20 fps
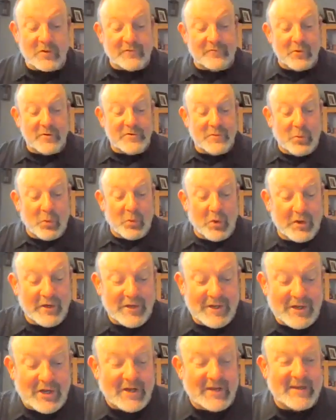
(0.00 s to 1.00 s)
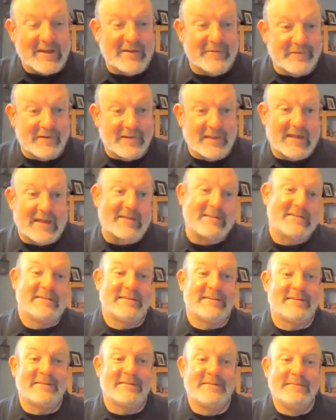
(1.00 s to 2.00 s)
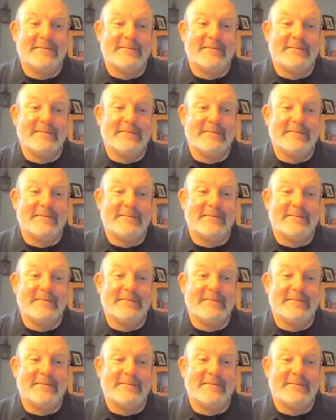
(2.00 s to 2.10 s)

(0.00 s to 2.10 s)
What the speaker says: look forward to working on if elected?